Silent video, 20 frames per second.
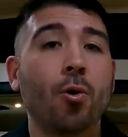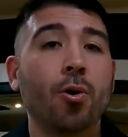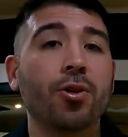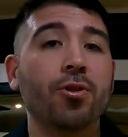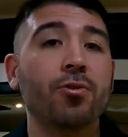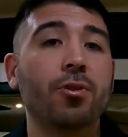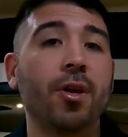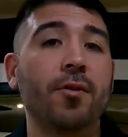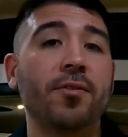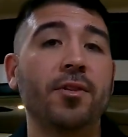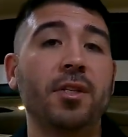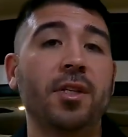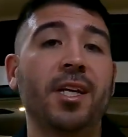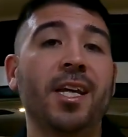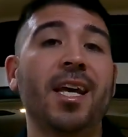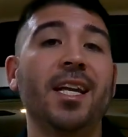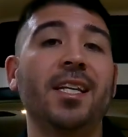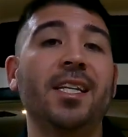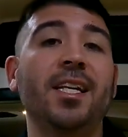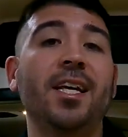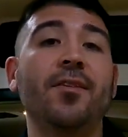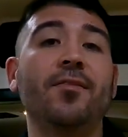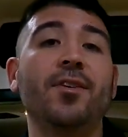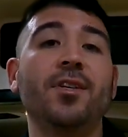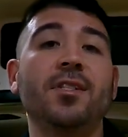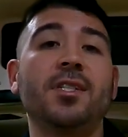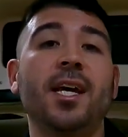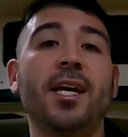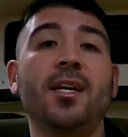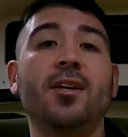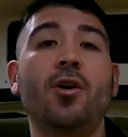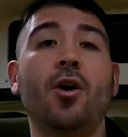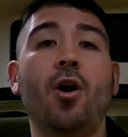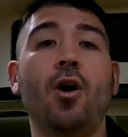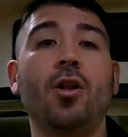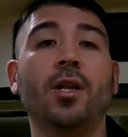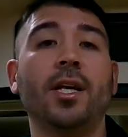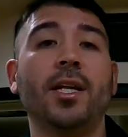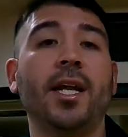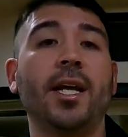or you can give us a
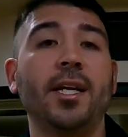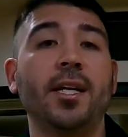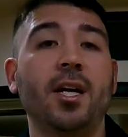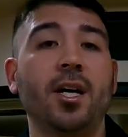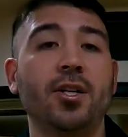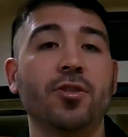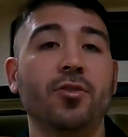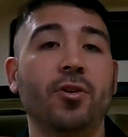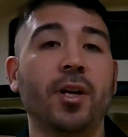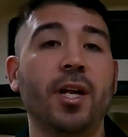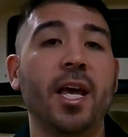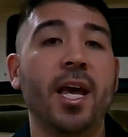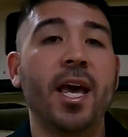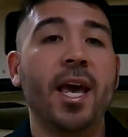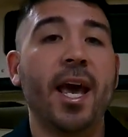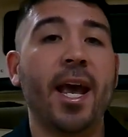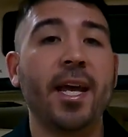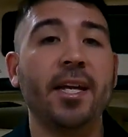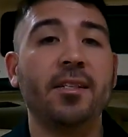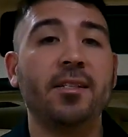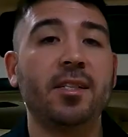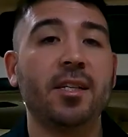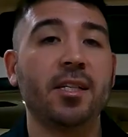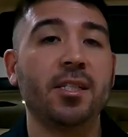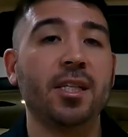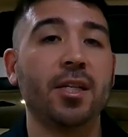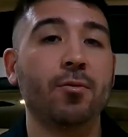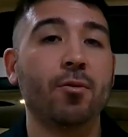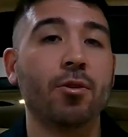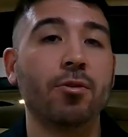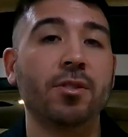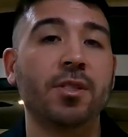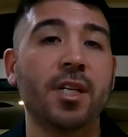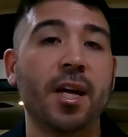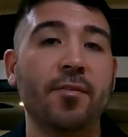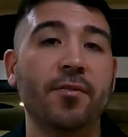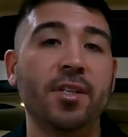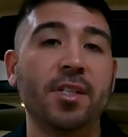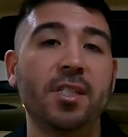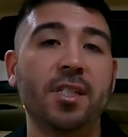call at
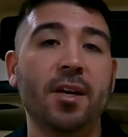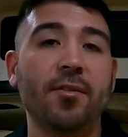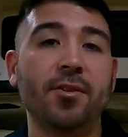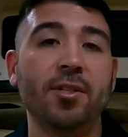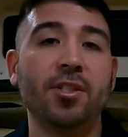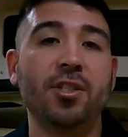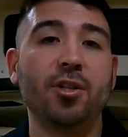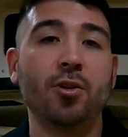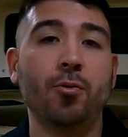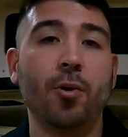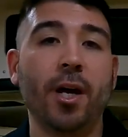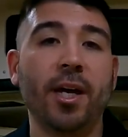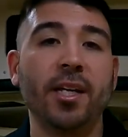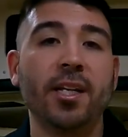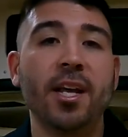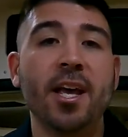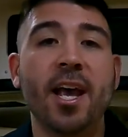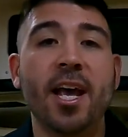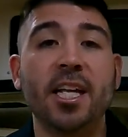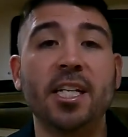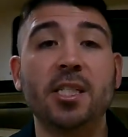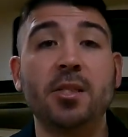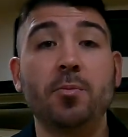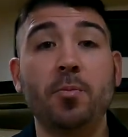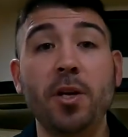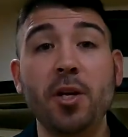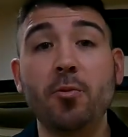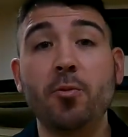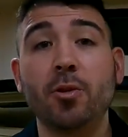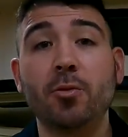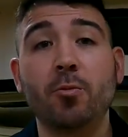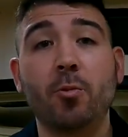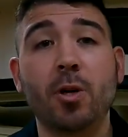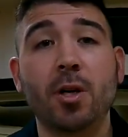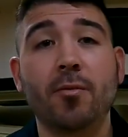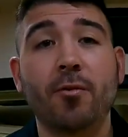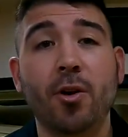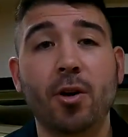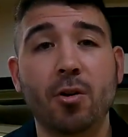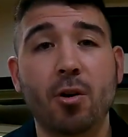800-860-7728 and speak with
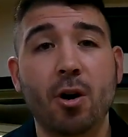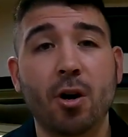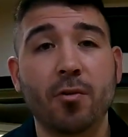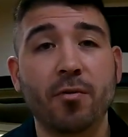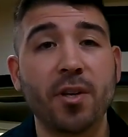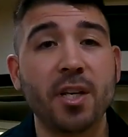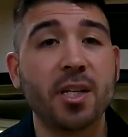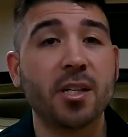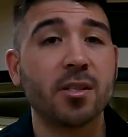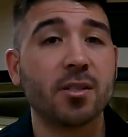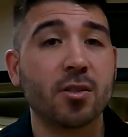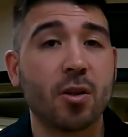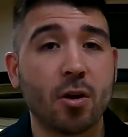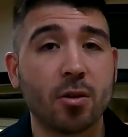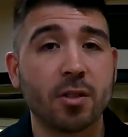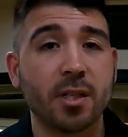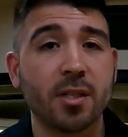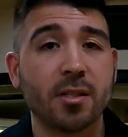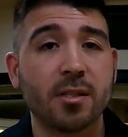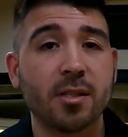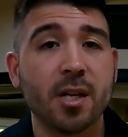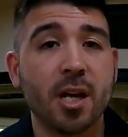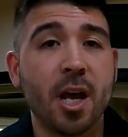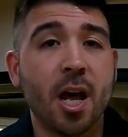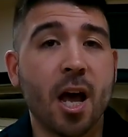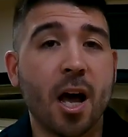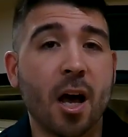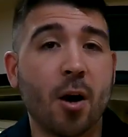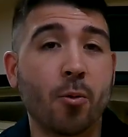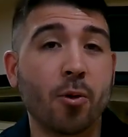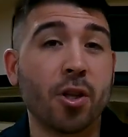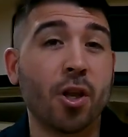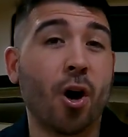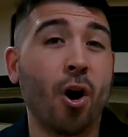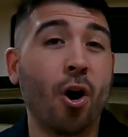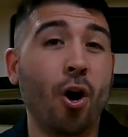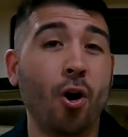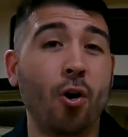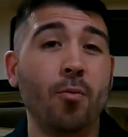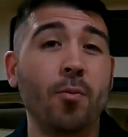one of our RV consultants. We're the
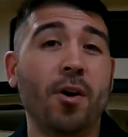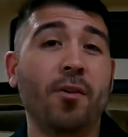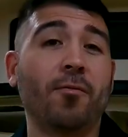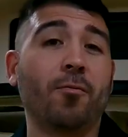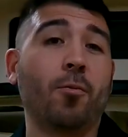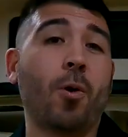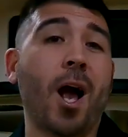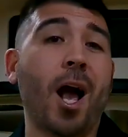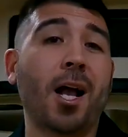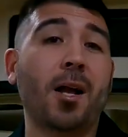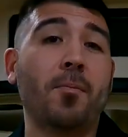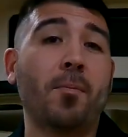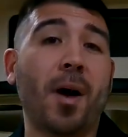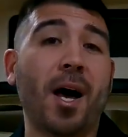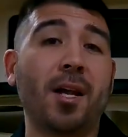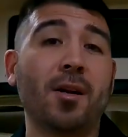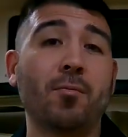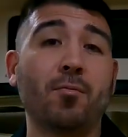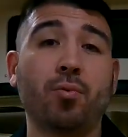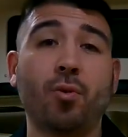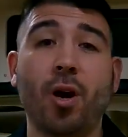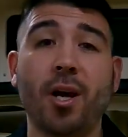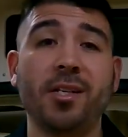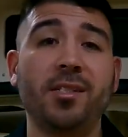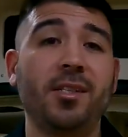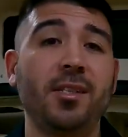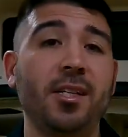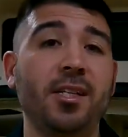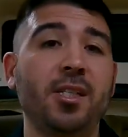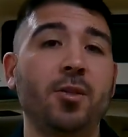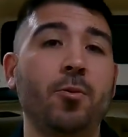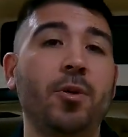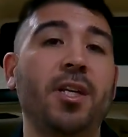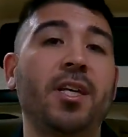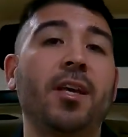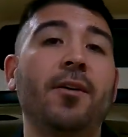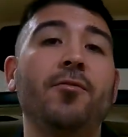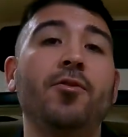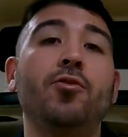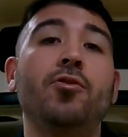home of rock bottom pricing, so we
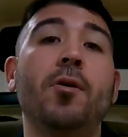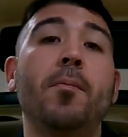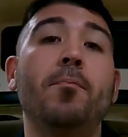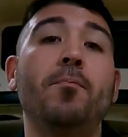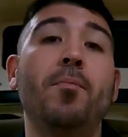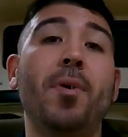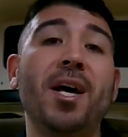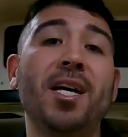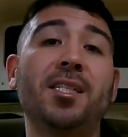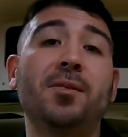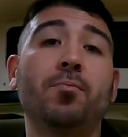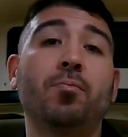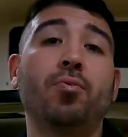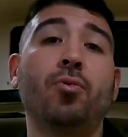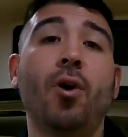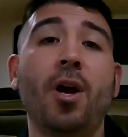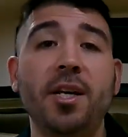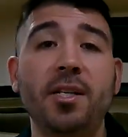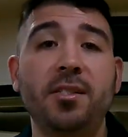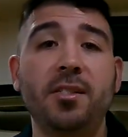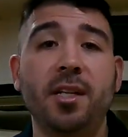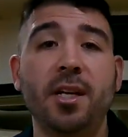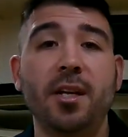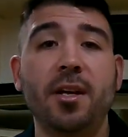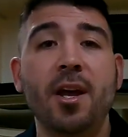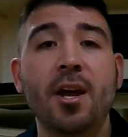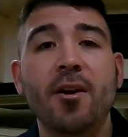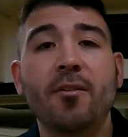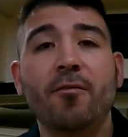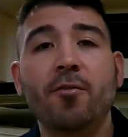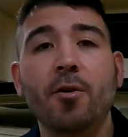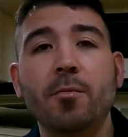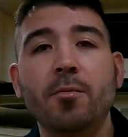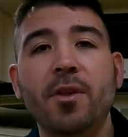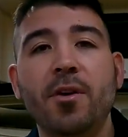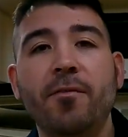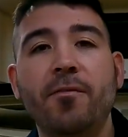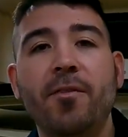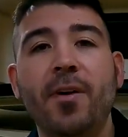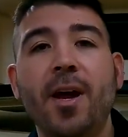give you the best pricing from
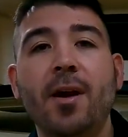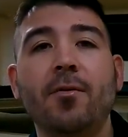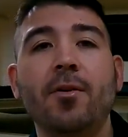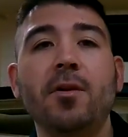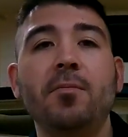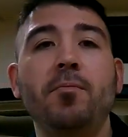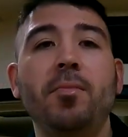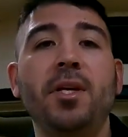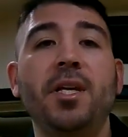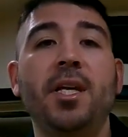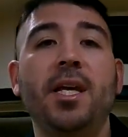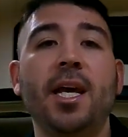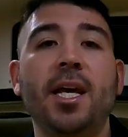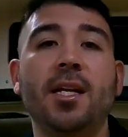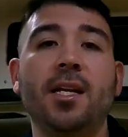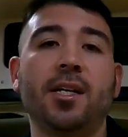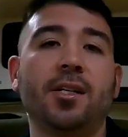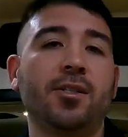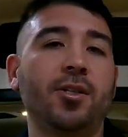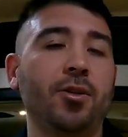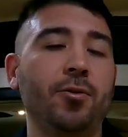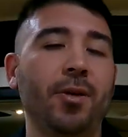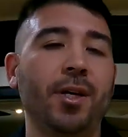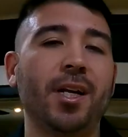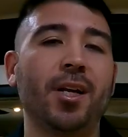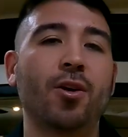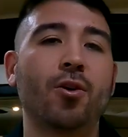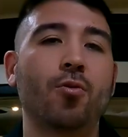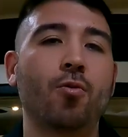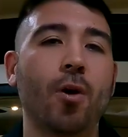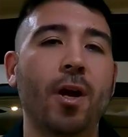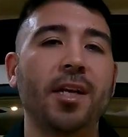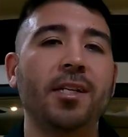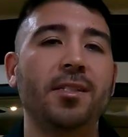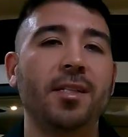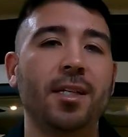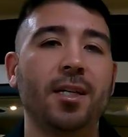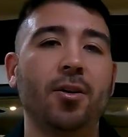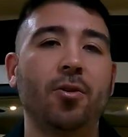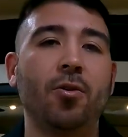the very beginning. So you get a
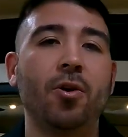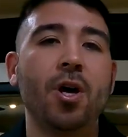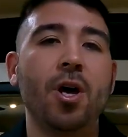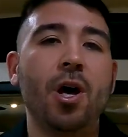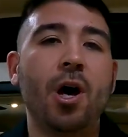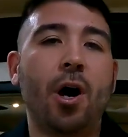great deal